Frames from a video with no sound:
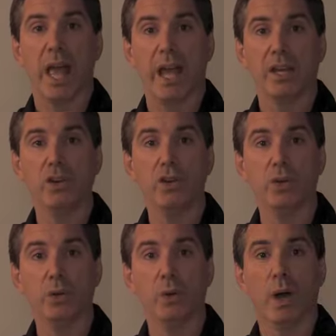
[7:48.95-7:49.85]
a
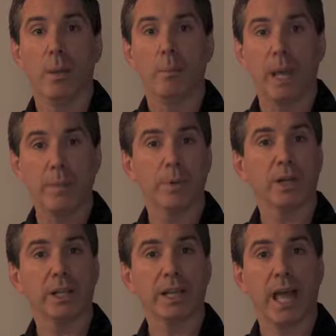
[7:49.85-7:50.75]
new
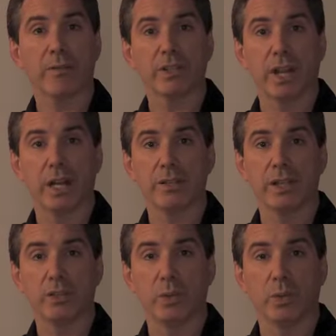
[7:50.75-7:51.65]
pay-per-click
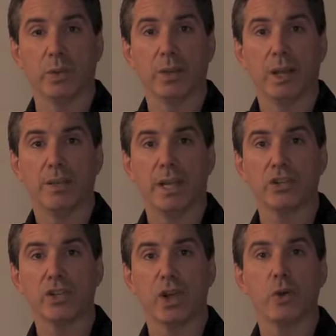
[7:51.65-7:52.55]
advertising tool that
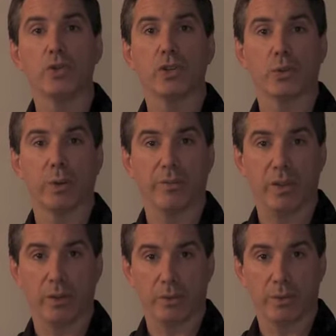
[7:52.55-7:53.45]
shows your
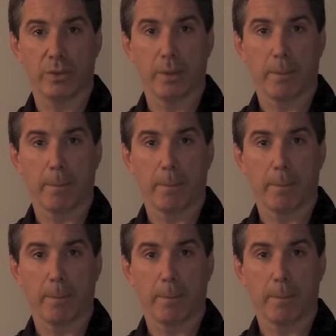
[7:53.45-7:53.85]
reviews.